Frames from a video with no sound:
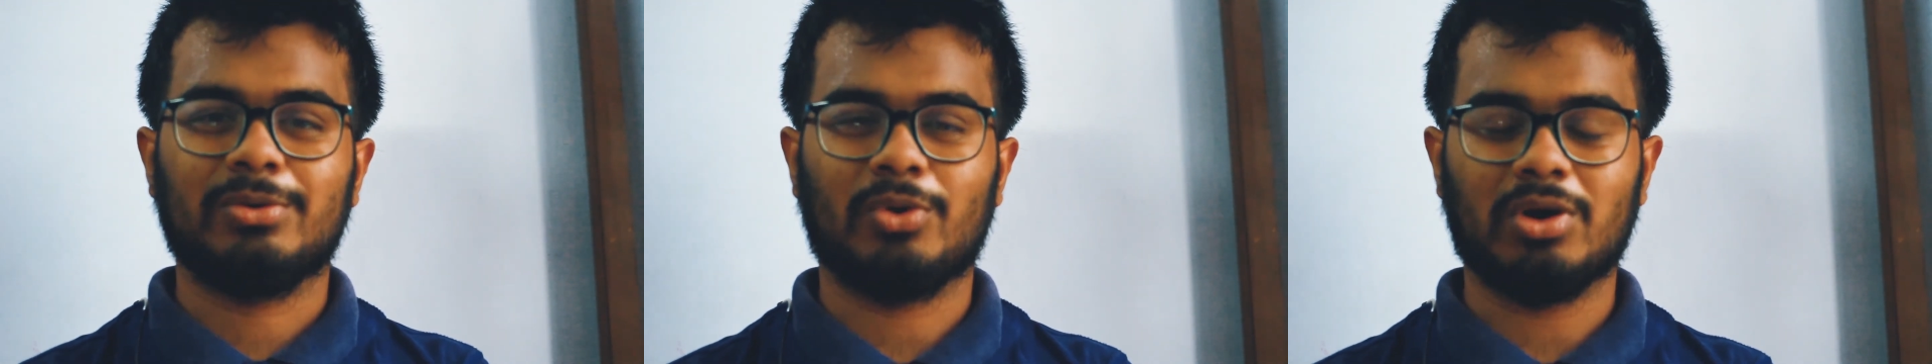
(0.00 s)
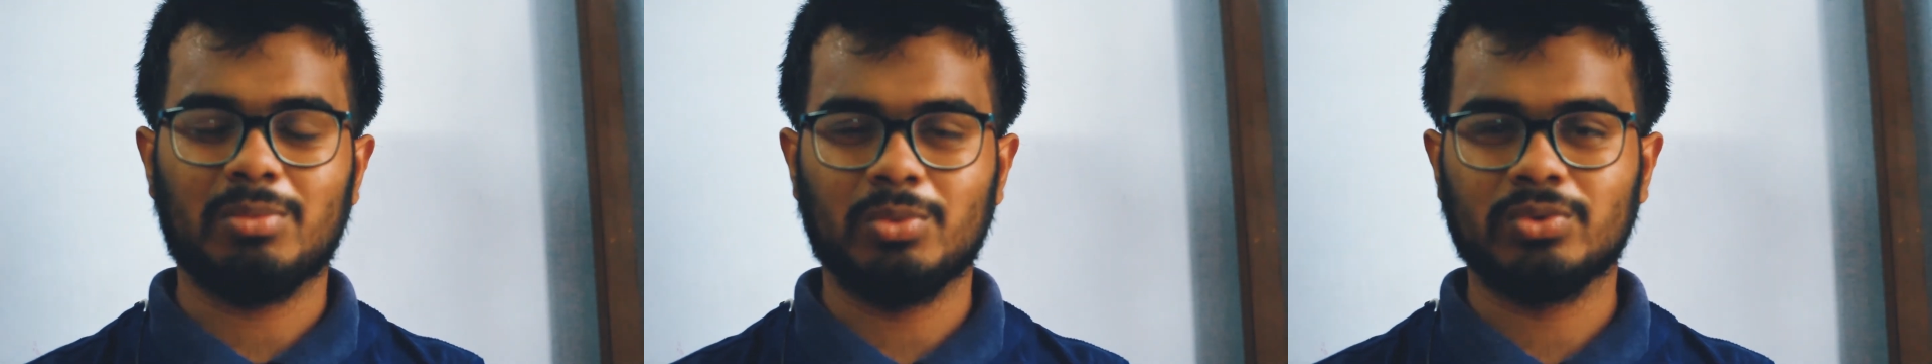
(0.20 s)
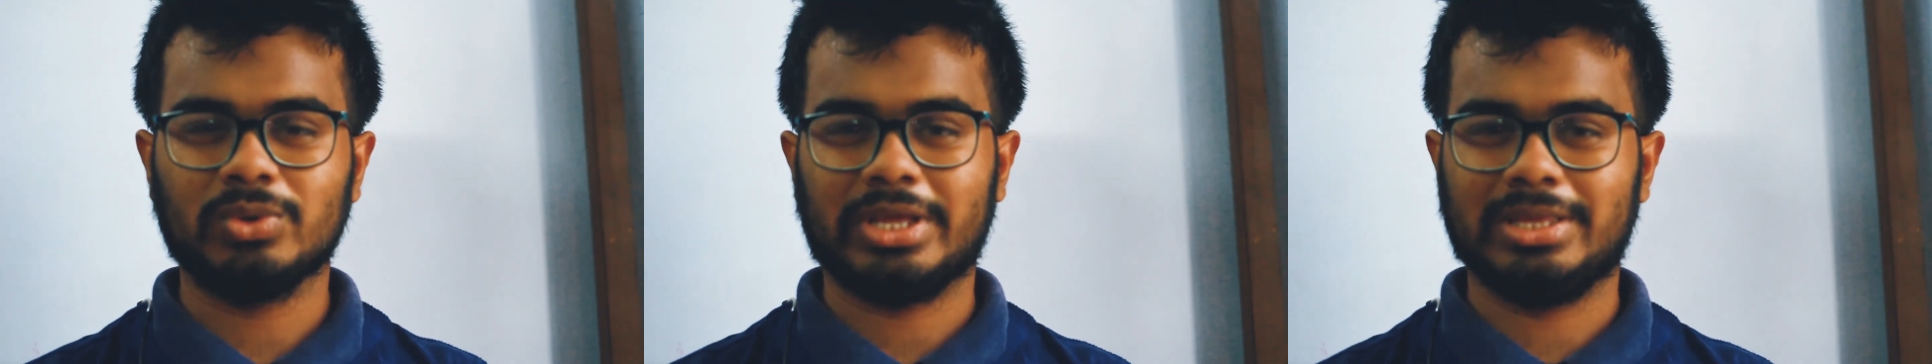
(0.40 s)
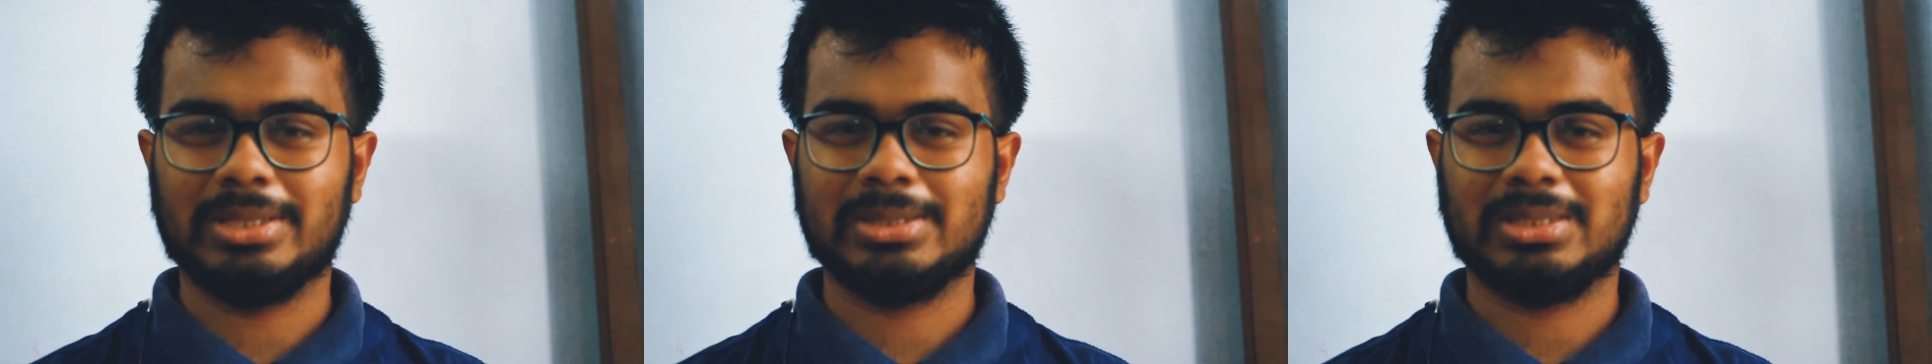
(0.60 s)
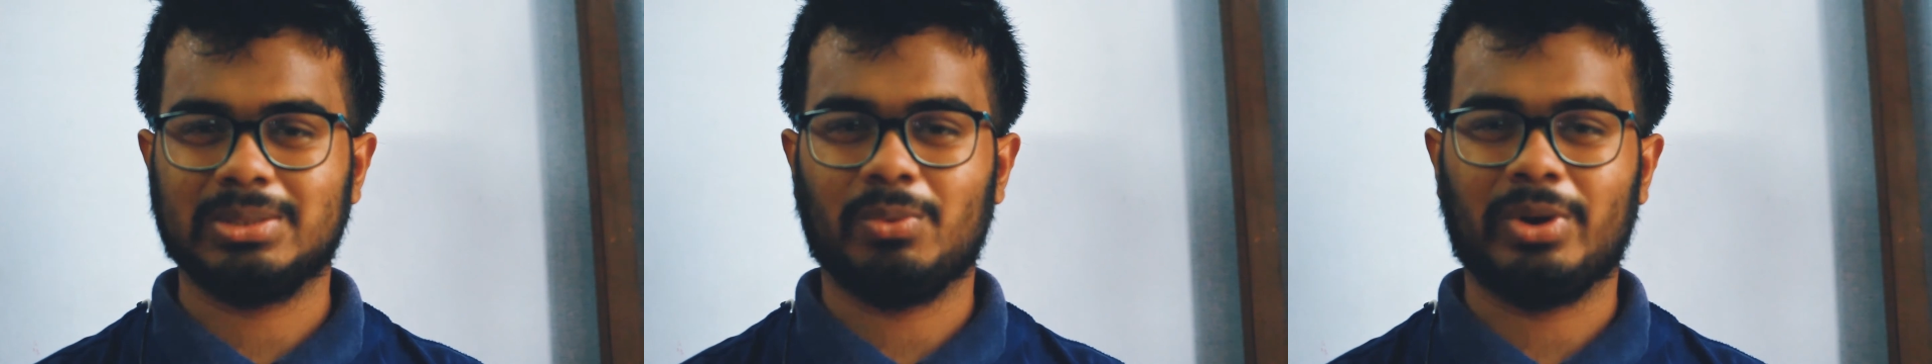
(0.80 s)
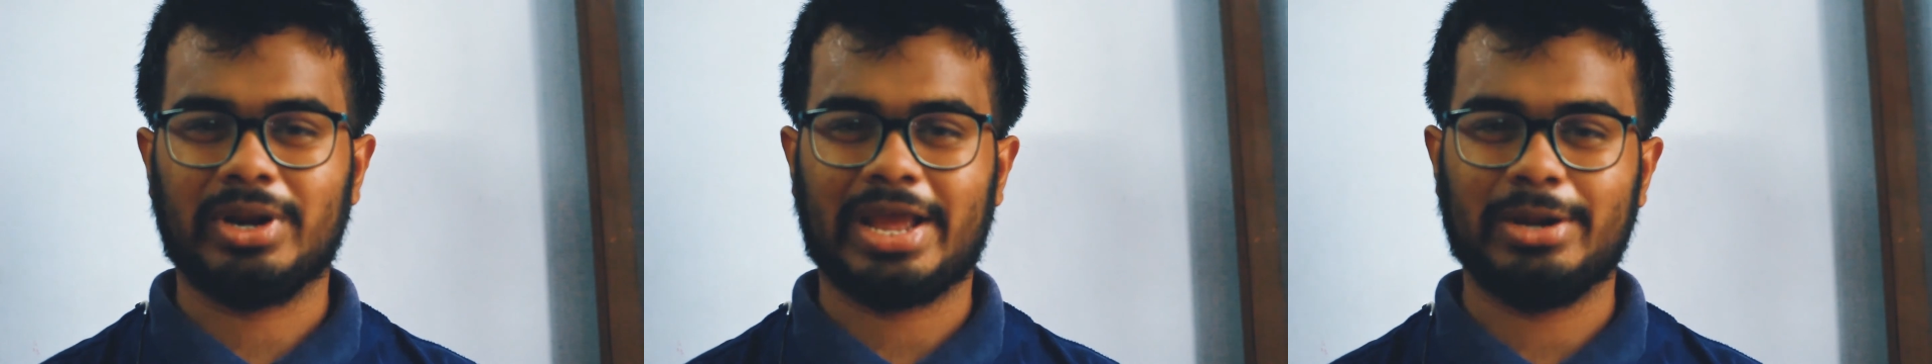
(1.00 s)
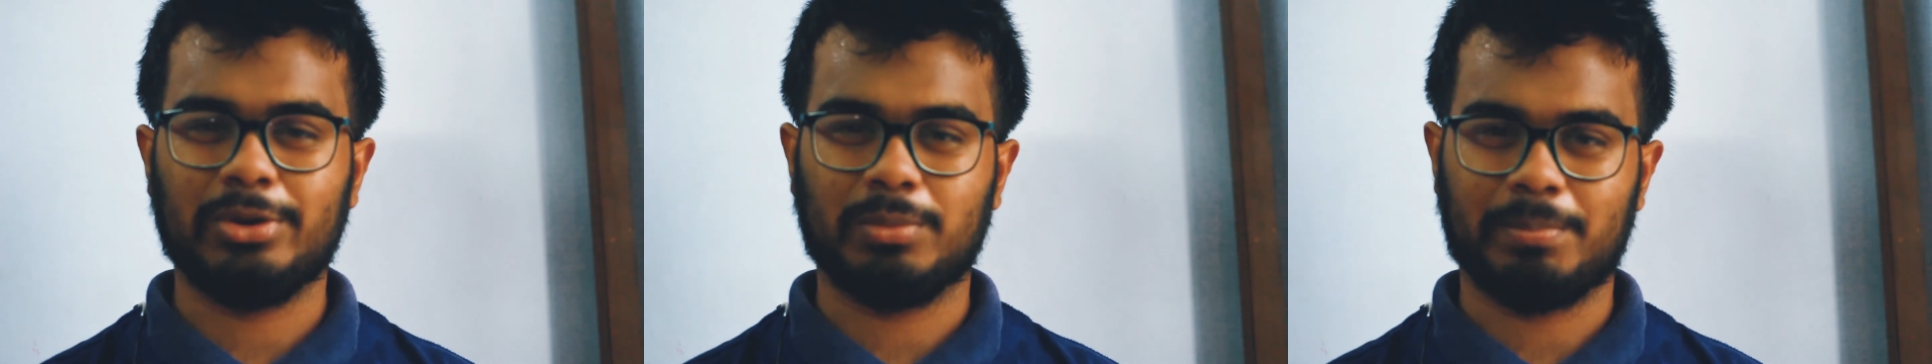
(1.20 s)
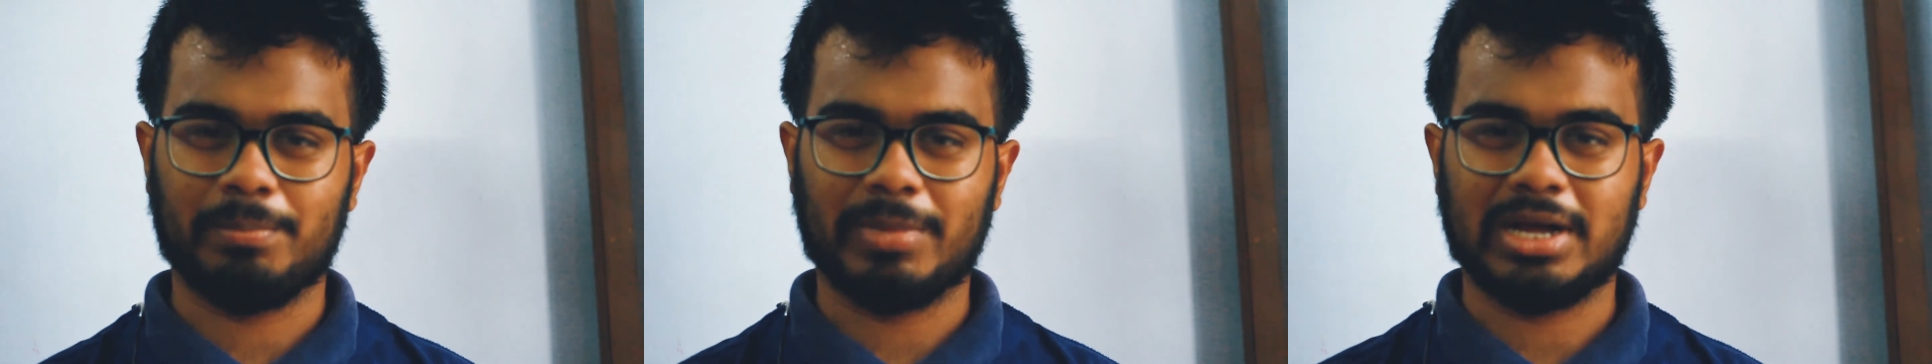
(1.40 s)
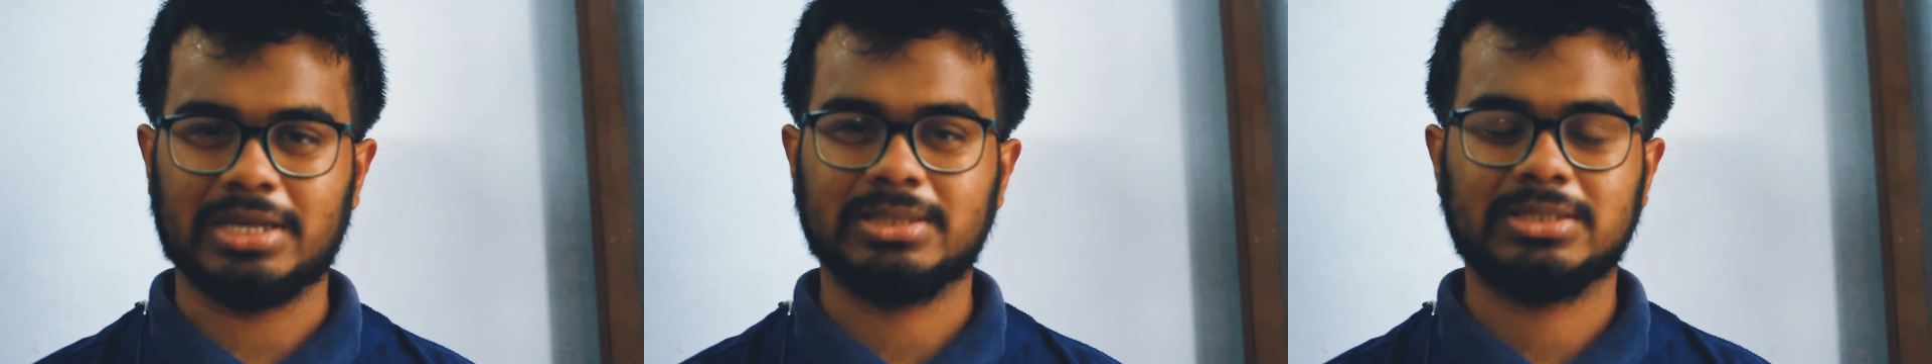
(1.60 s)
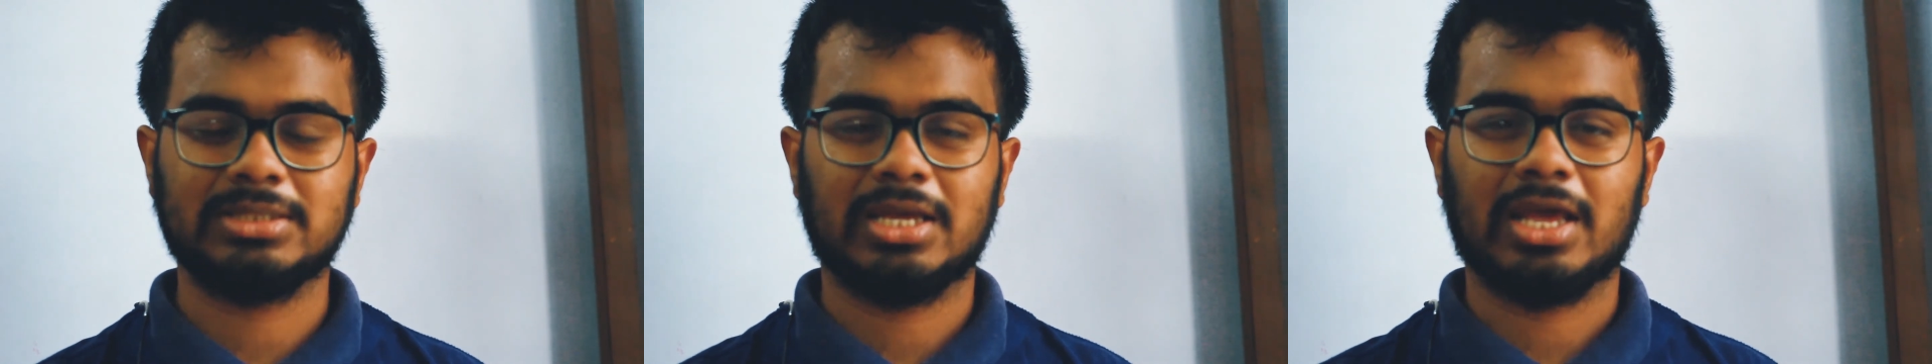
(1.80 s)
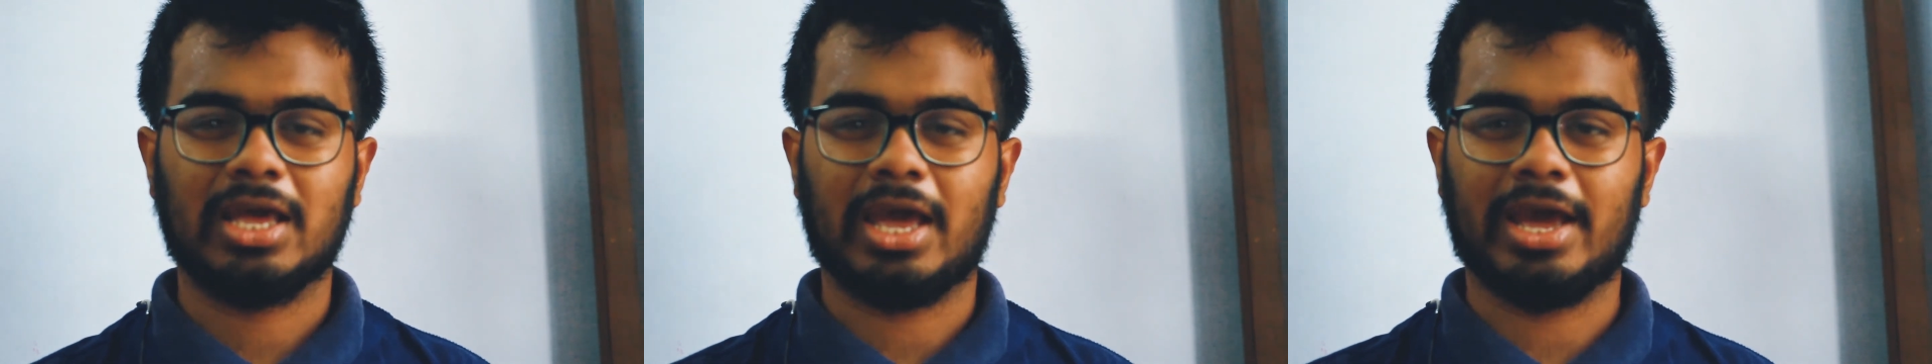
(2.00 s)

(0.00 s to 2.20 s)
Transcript: raw mode is one kind of must.